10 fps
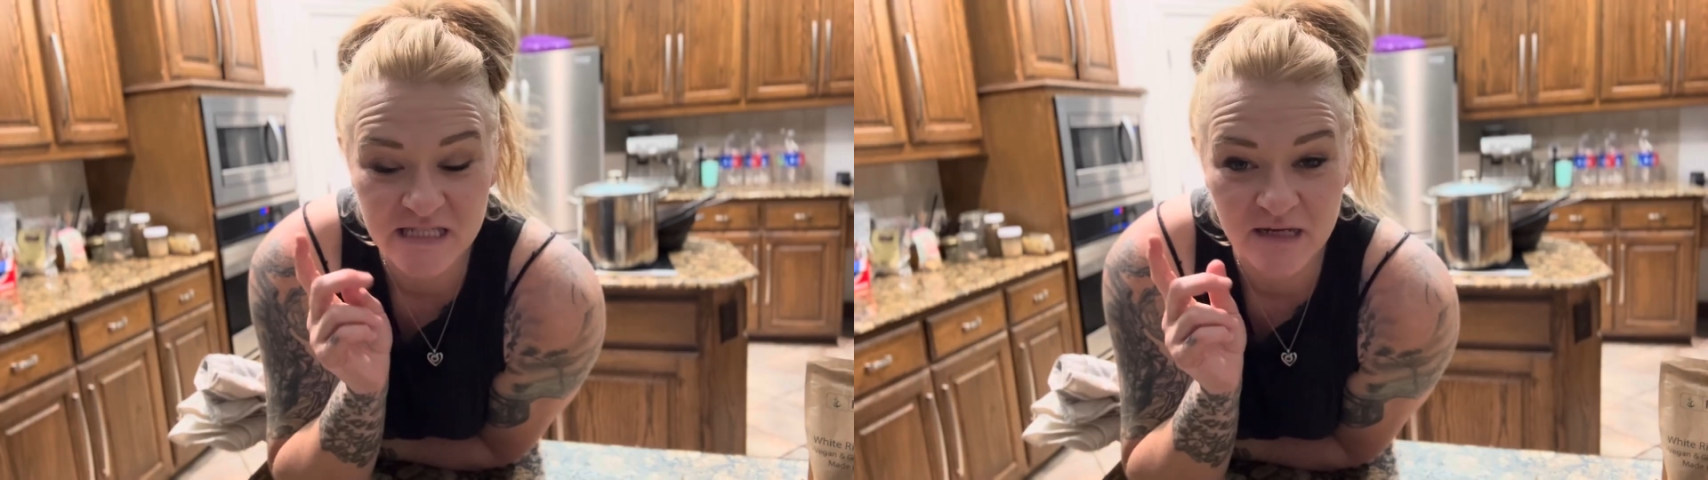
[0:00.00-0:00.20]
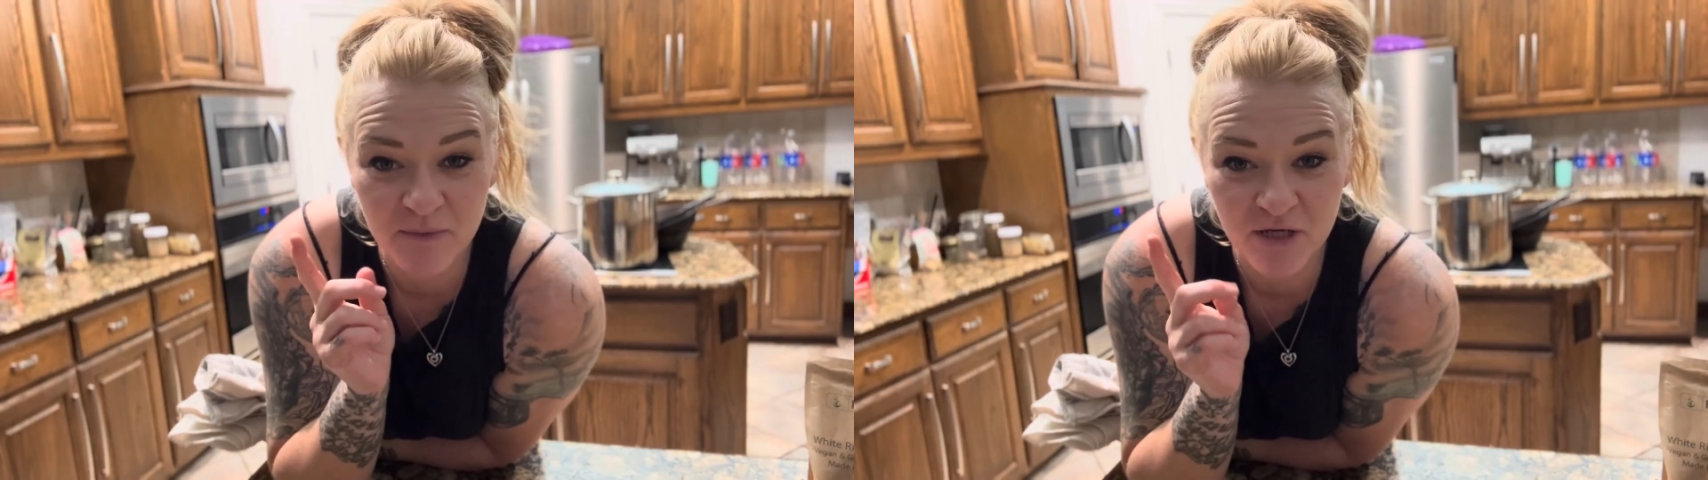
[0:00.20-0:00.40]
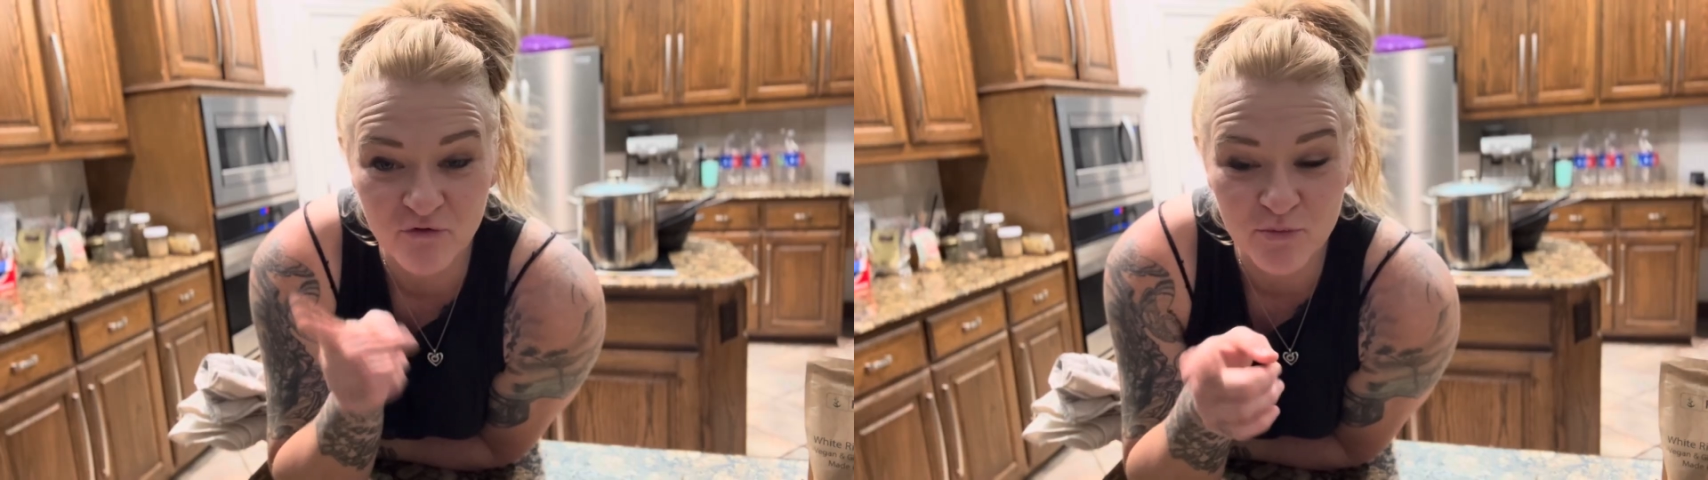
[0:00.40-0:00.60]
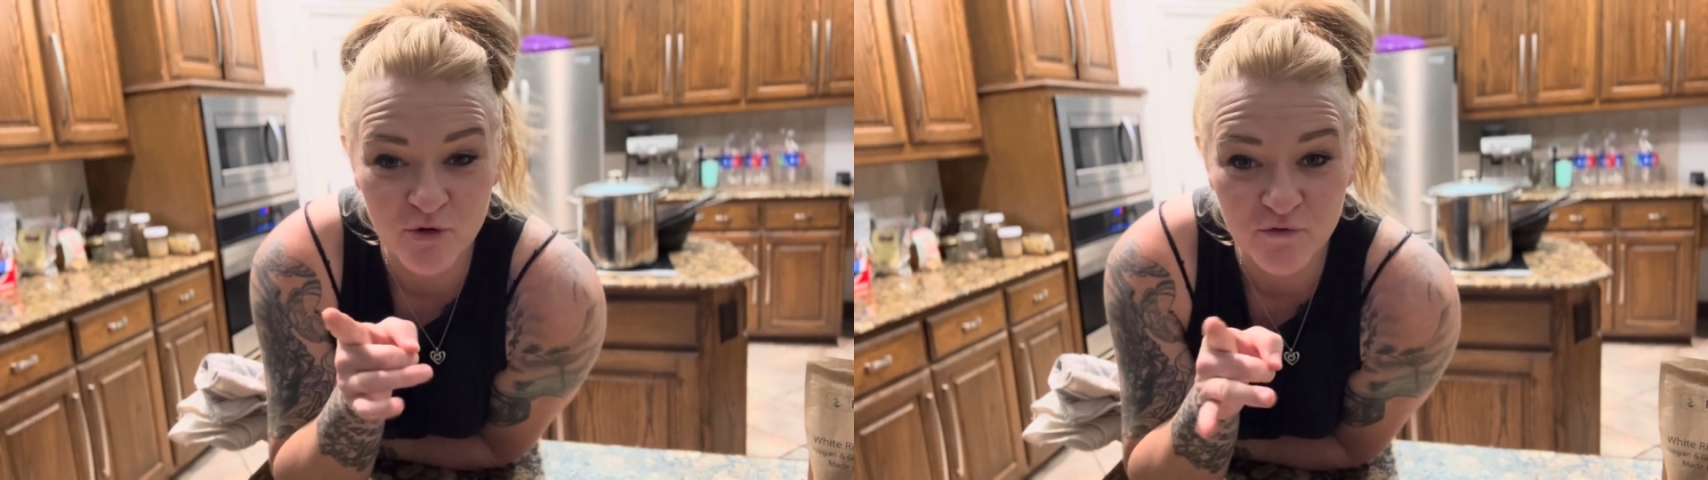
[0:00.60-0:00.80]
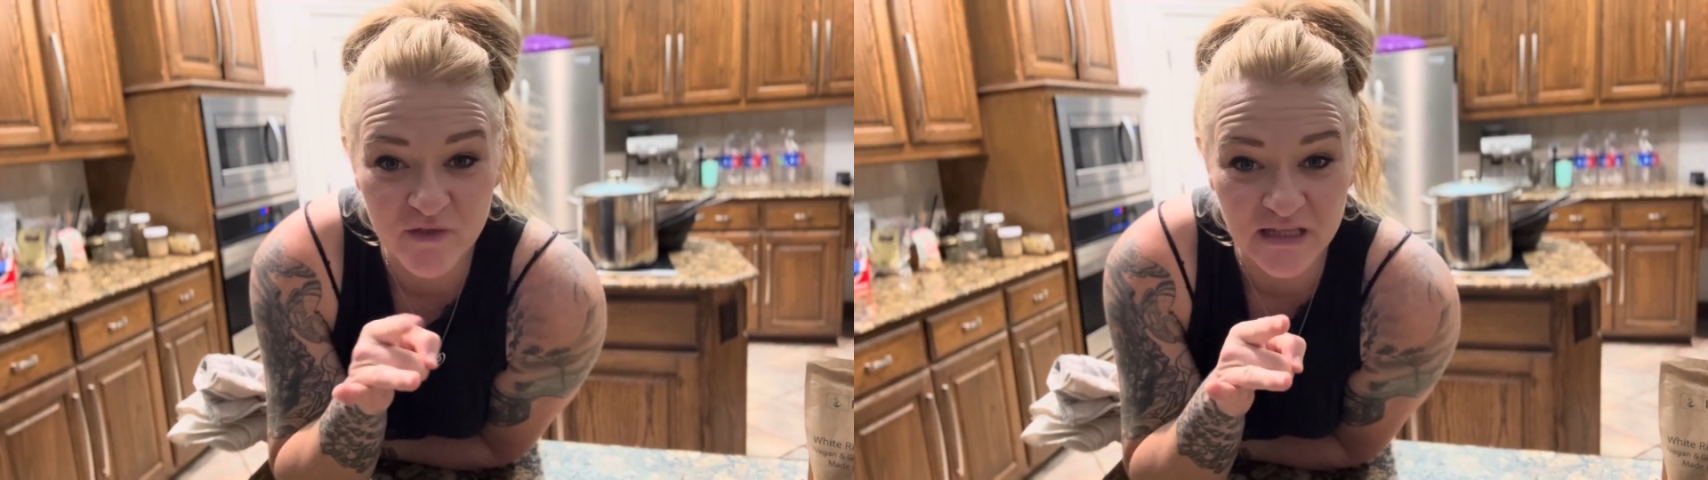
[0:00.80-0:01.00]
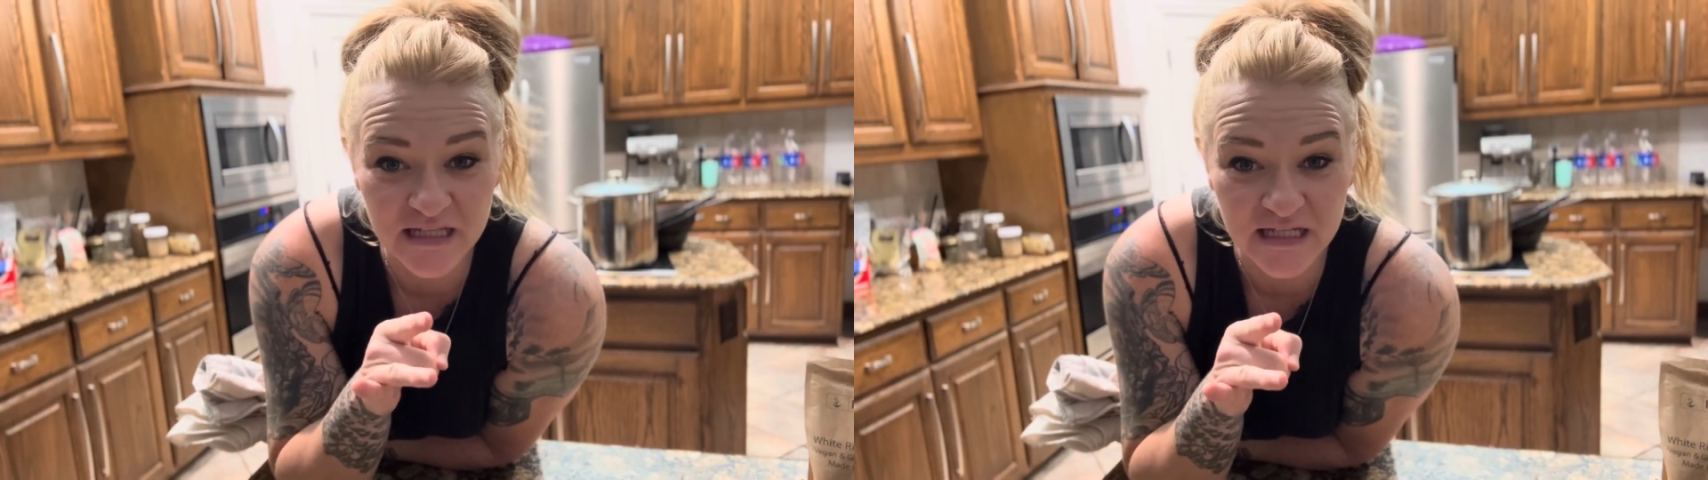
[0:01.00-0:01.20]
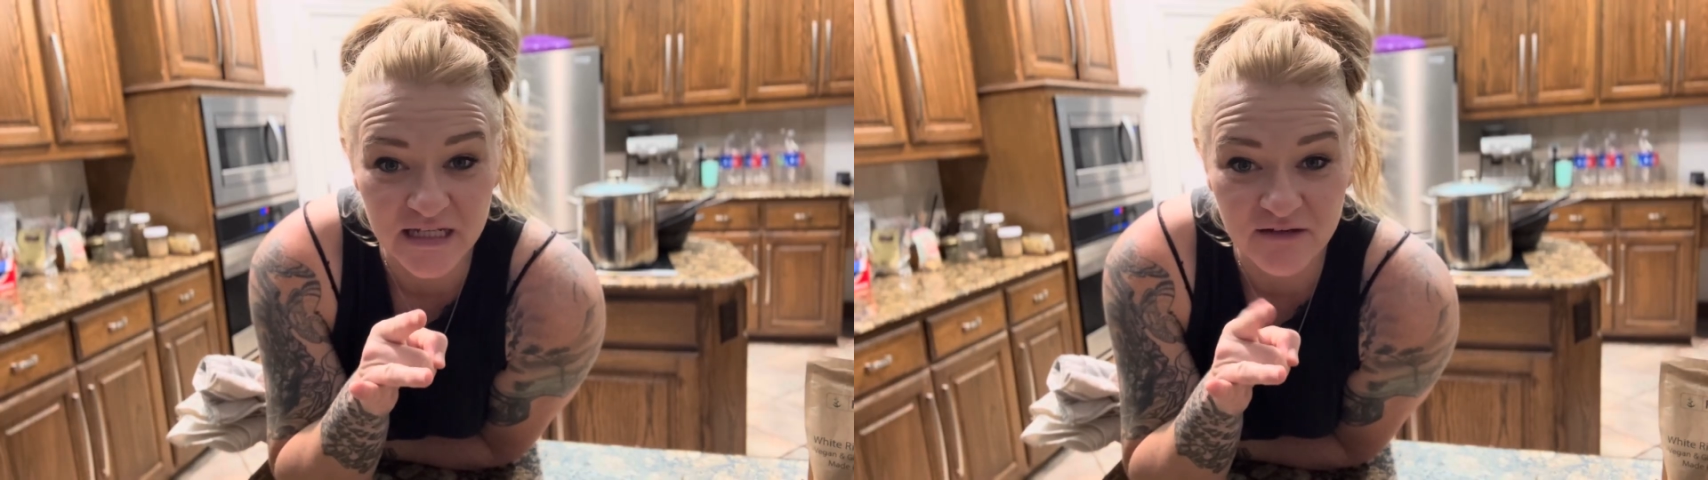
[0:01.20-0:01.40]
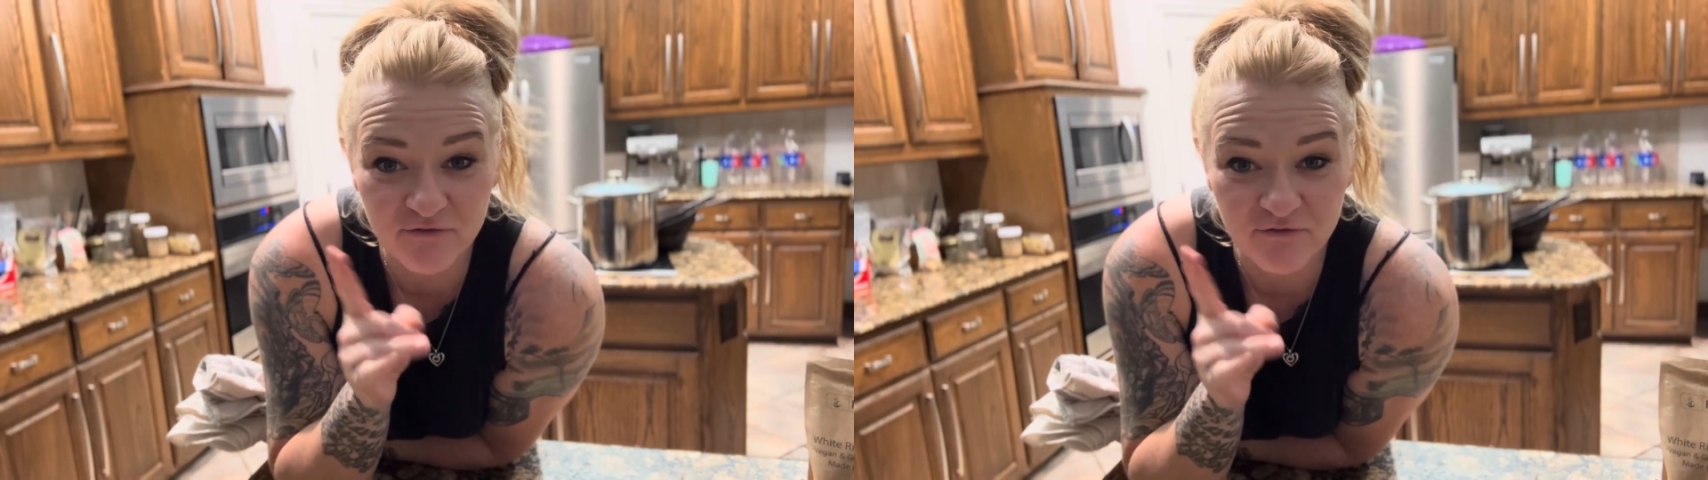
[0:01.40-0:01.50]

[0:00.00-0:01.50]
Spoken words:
then I'm gonna remove the lid